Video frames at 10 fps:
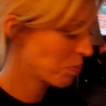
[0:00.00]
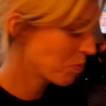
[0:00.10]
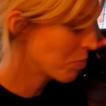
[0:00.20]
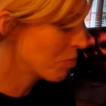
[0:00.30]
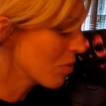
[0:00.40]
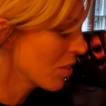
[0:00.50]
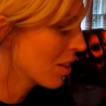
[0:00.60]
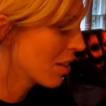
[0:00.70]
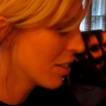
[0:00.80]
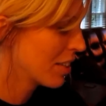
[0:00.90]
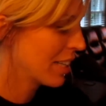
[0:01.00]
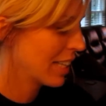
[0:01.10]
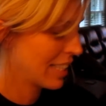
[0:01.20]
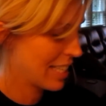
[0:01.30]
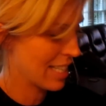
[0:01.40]
May he rest in peace.
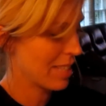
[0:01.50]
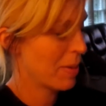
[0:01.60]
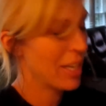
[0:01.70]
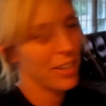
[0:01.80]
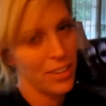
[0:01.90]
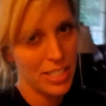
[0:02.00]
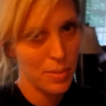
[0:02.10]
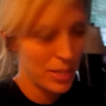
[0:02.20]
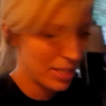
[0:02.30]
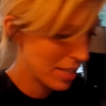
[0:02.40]
Yes, I'm, may he rest in peace.